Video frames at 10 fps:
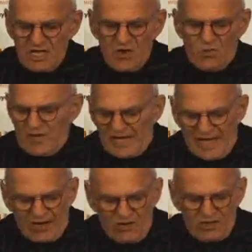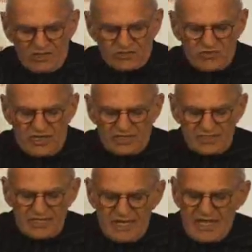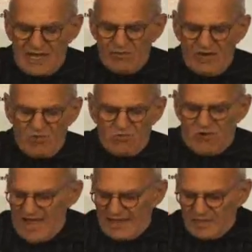We got all those drugs, and we ran